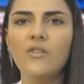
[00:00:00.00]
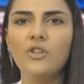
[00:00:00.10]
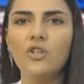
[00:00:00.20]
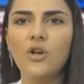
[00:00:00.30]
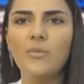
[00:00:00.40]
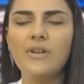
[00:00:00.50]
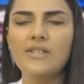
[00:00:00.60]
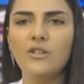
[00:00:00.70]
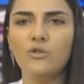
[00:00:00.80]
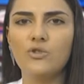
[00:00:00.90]
of Europe
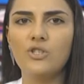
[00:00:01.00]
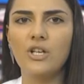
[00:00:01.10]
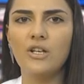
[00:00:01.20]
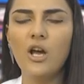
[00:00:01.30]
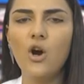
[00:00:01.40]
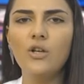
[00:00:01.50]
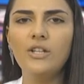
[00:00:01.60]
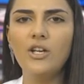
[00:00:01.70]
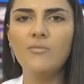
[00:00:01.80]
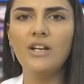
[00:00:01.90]
resolution on
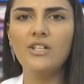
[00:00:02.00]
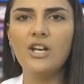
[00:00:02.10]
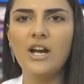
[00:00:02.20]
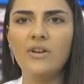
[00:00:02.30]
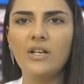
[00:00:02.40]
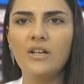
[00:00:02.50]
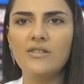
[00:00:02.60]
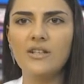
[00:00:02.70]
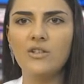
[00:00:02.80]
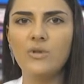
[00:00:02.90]
the humanitarian
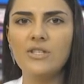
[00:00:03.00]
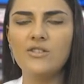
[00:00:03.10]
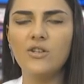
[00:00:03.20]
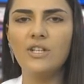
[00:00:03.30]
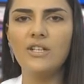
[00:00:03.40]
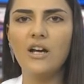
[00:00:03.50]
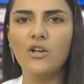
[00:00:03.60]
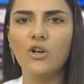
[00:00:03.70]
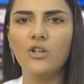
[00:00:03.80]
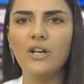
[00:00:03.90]
consequences of the
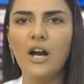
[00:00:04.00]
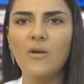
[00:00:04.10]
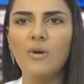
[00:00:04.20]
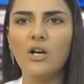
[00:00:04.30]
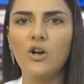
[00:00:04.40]
Nagorno-Karabakh